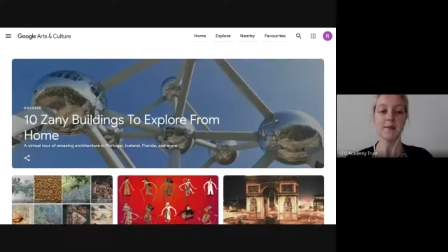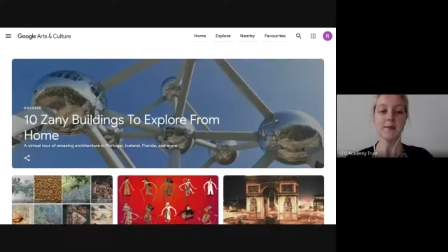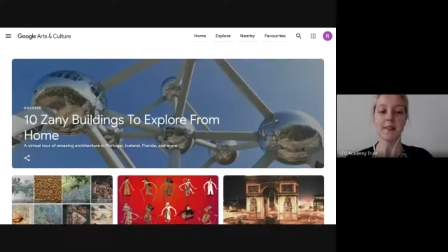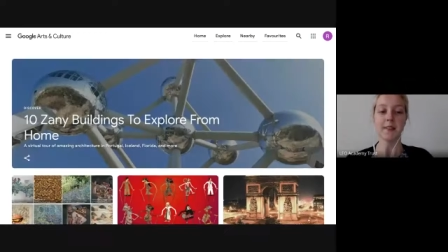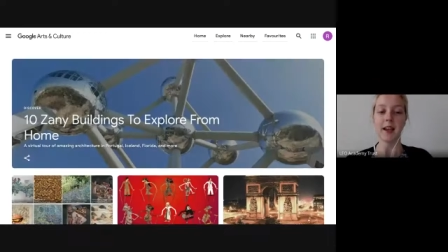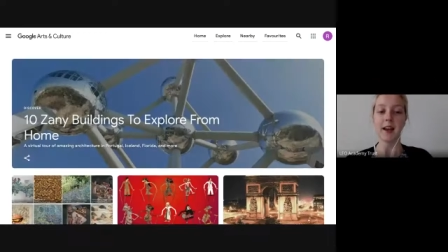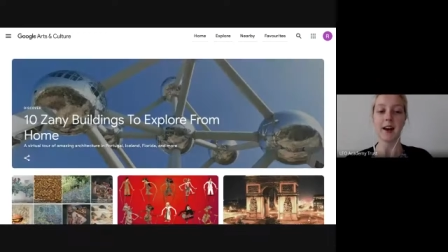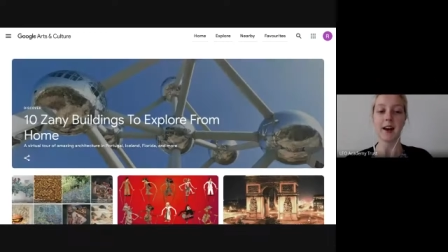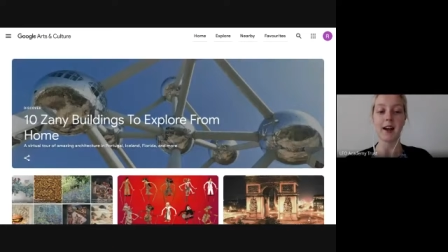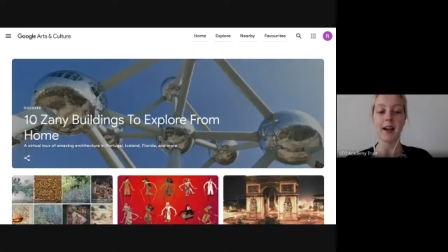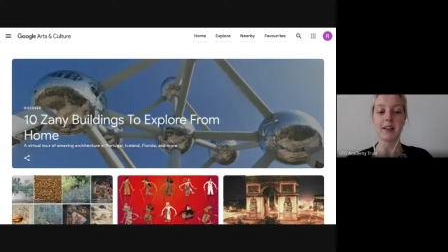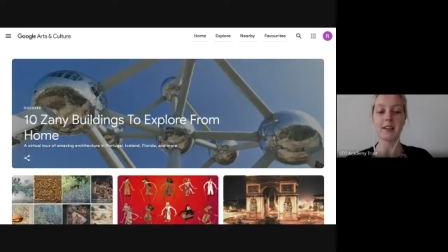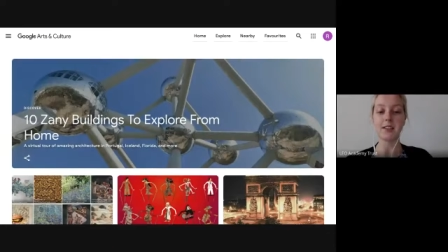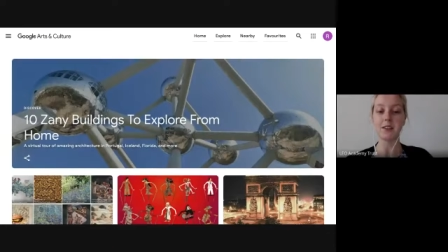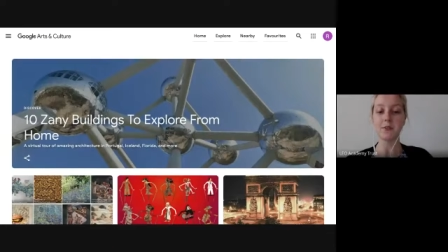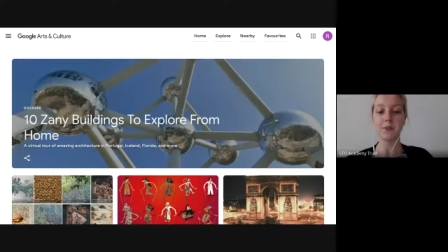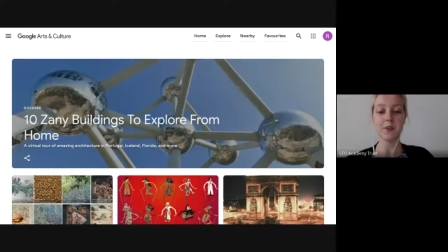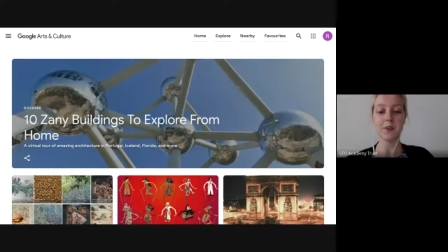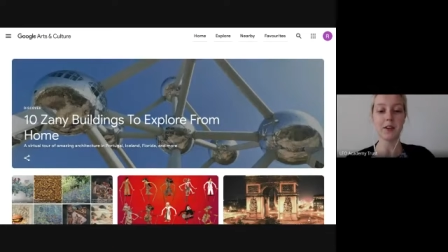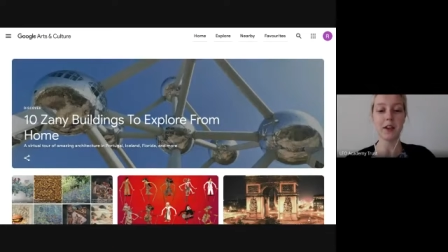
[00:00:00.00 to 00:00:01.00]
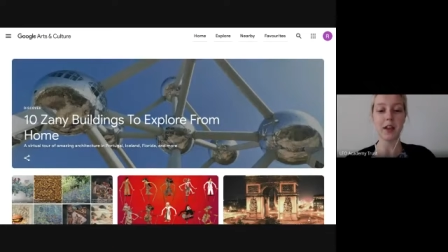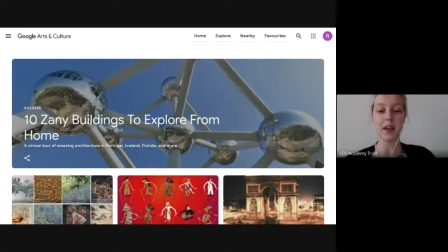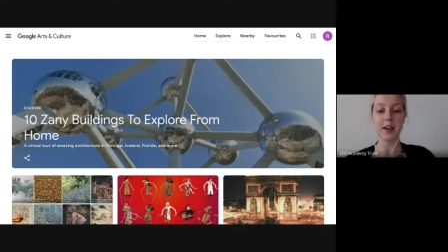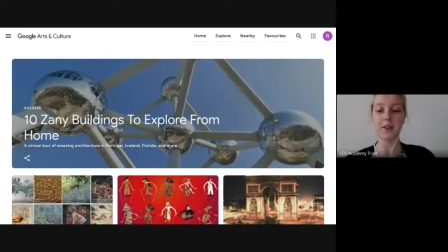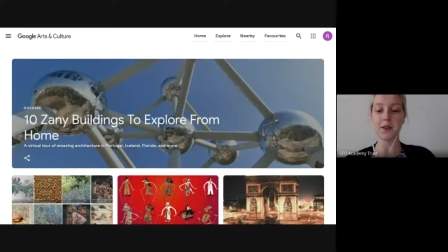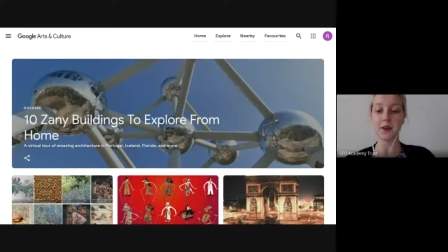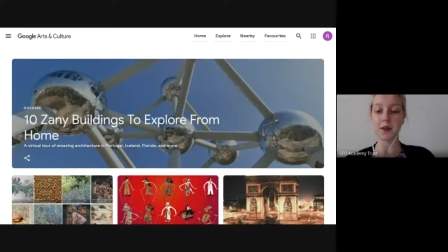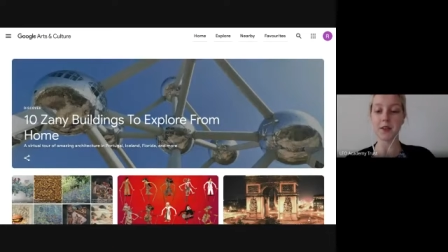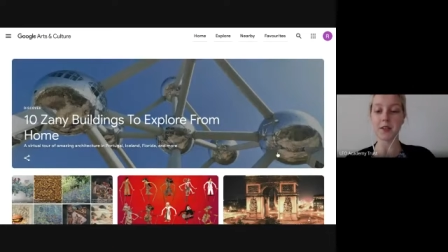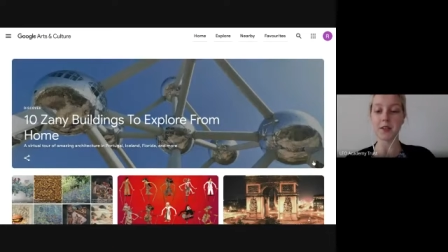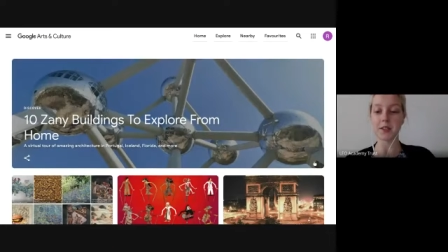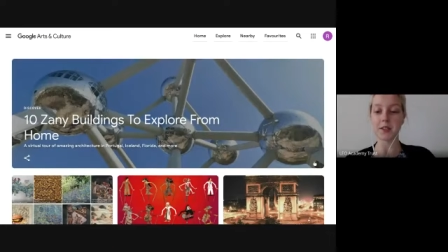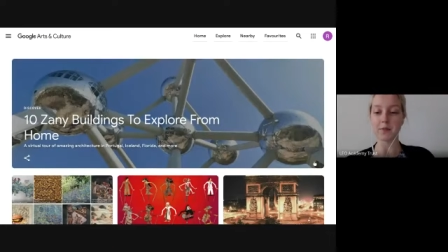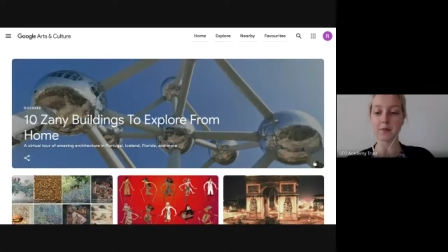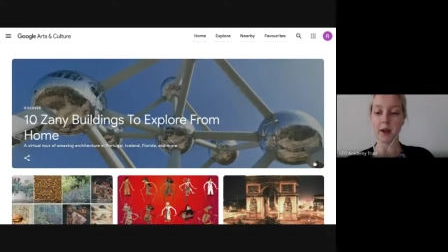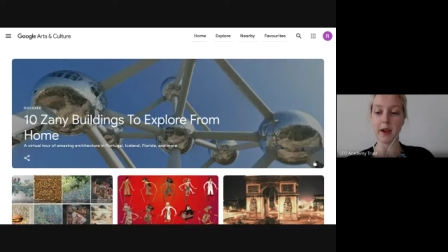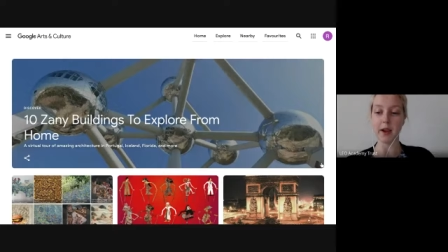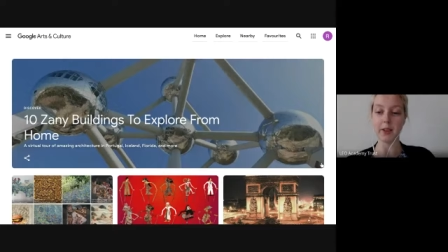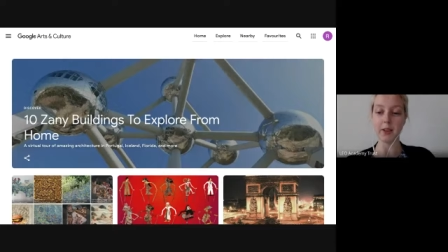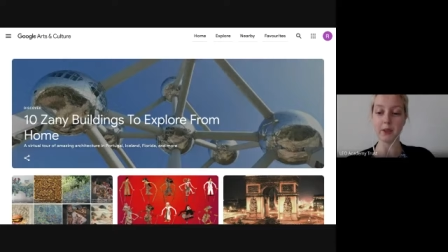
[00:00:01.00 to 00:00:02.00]
uh, and different areas
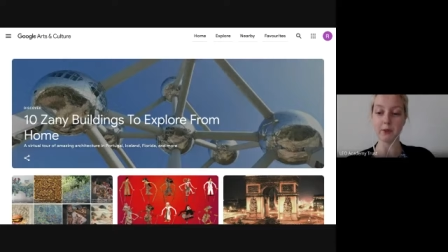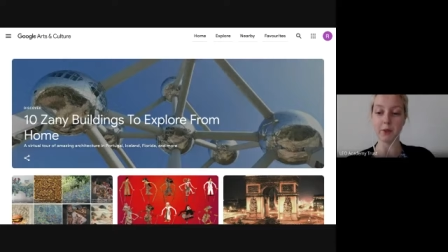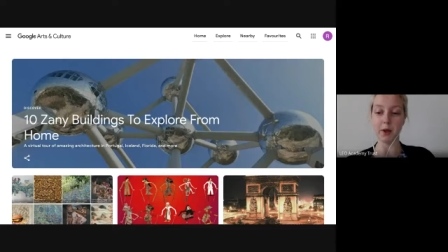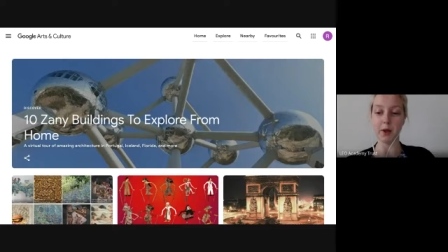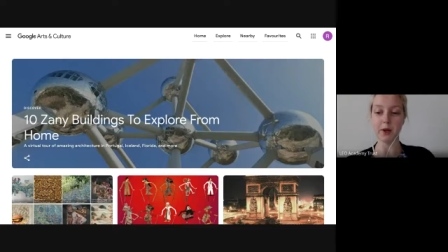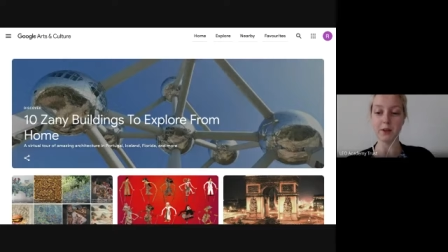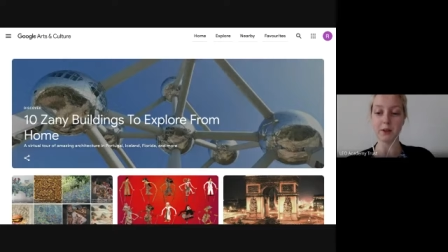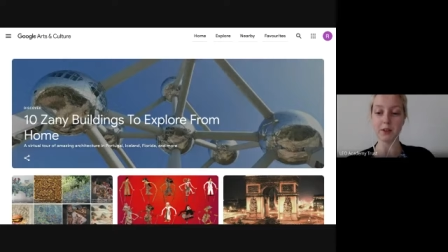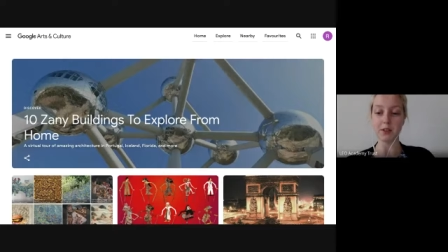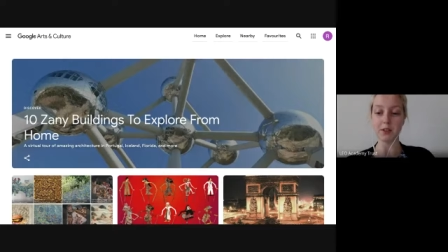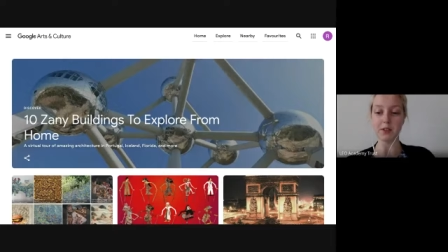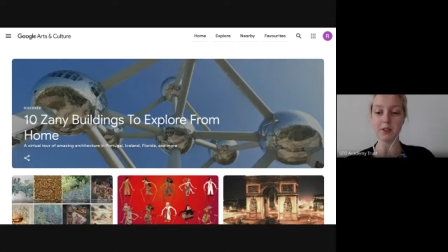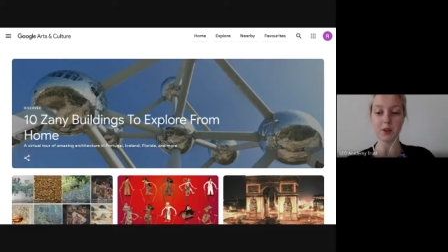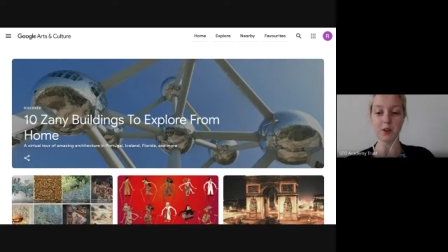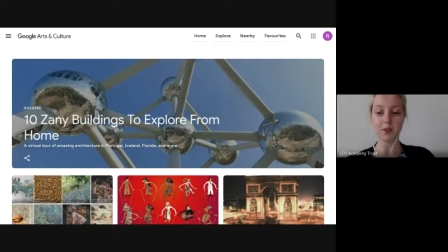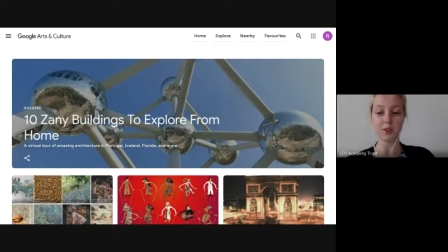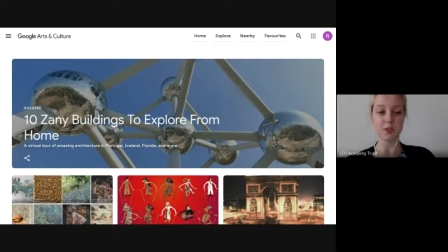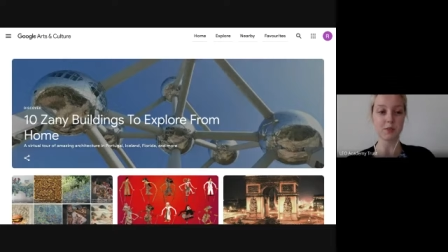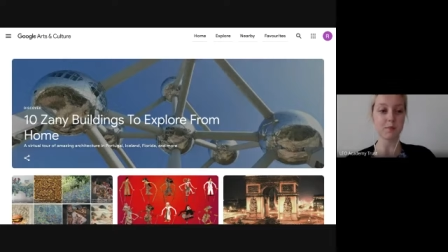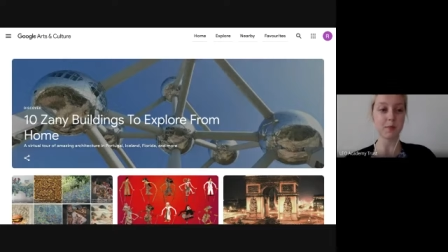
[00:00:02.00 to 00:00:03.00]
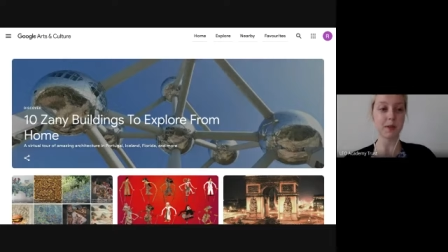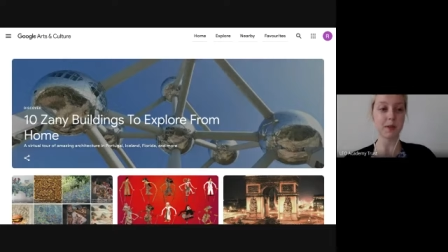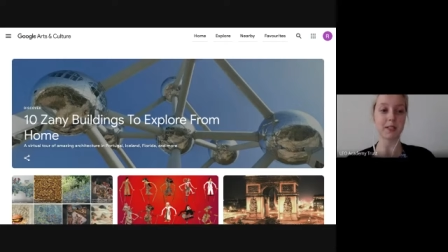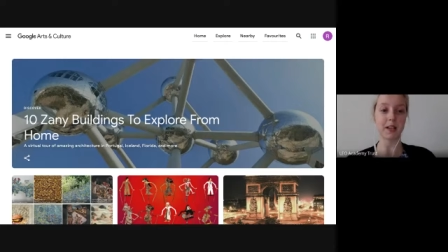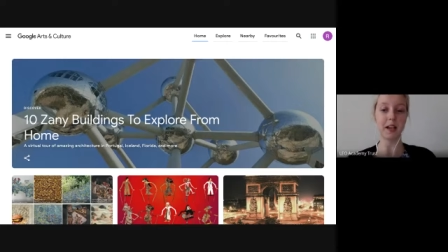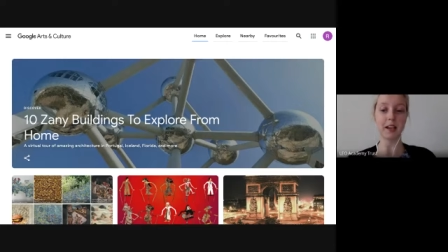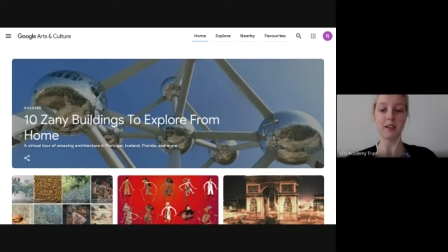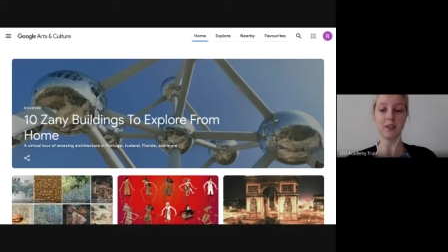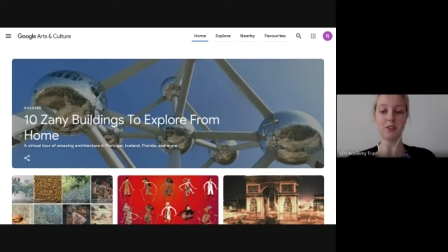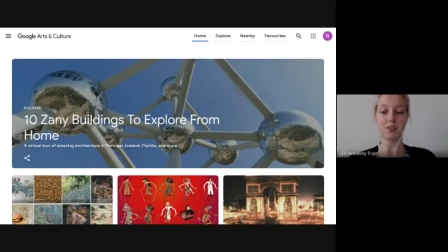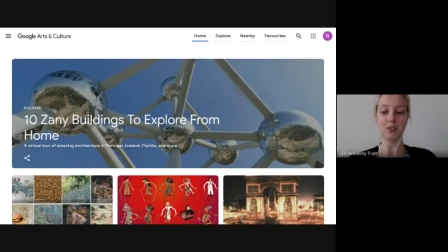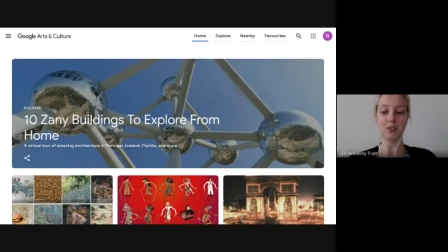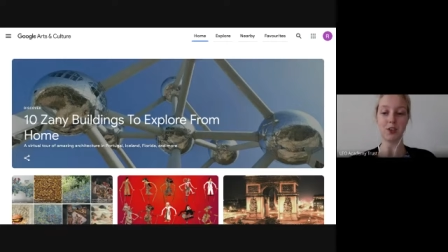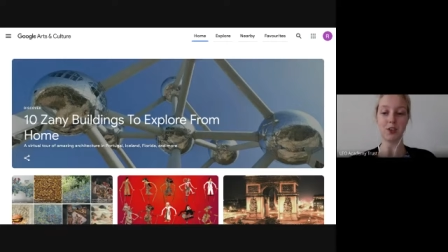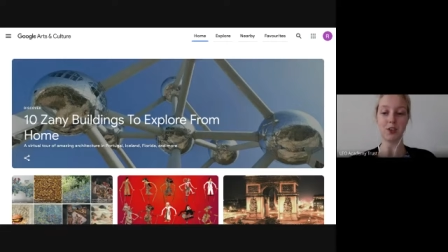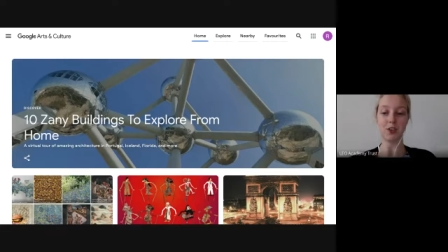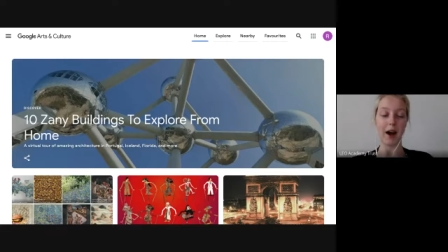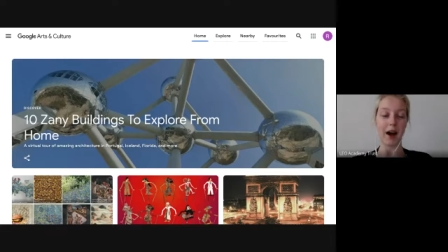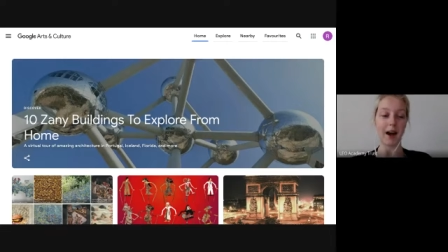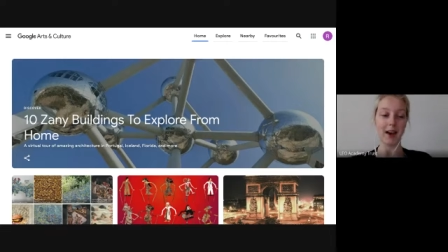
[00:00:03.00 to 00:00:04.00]
around the world. It's not just pertain
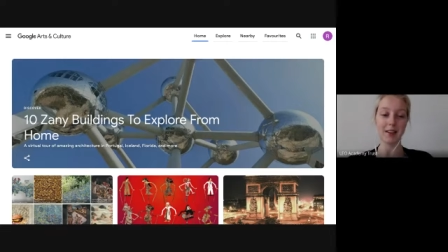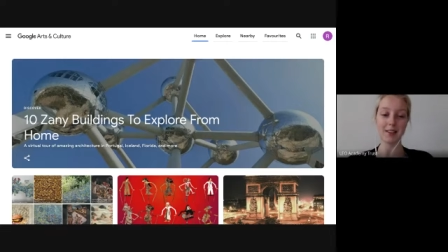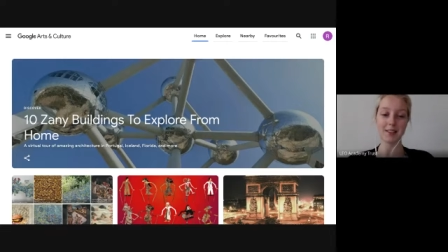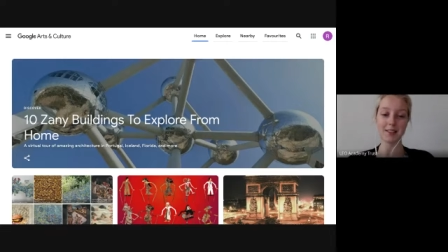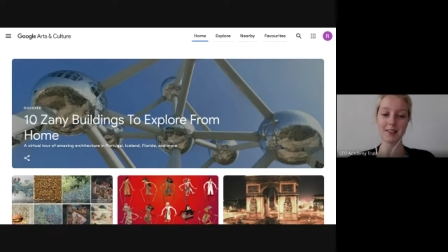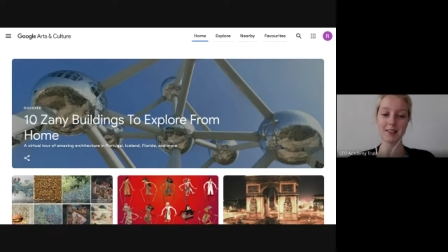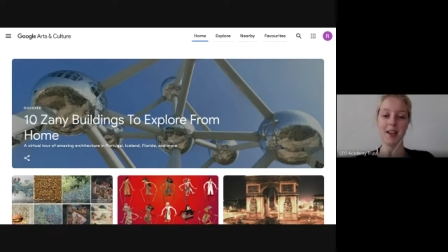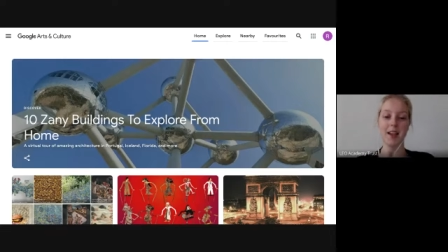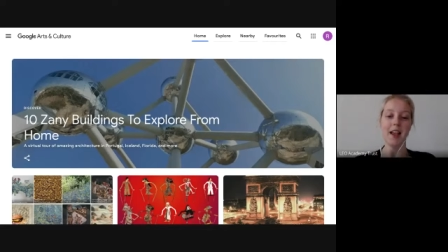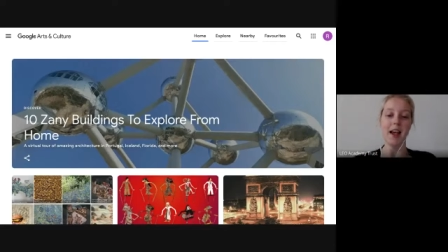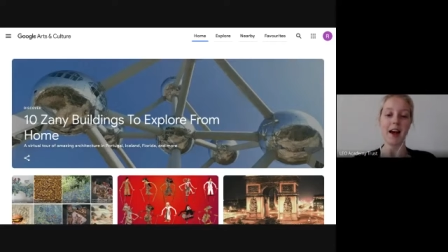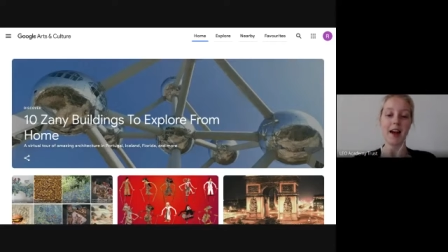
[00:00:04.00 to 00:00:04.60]
to arts.